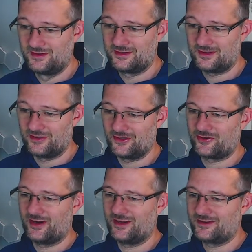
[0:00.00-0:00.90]
I
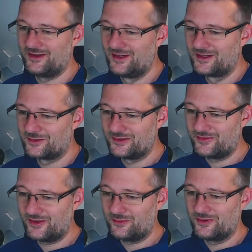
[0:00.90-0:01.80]
create a complete
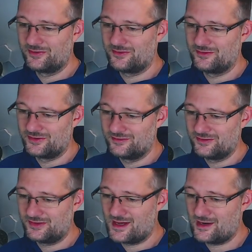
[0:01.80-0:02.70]
video with
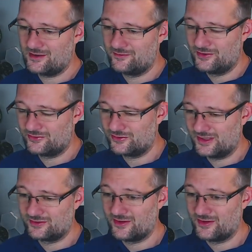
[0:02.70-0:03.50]
ServiceNow virtual agent?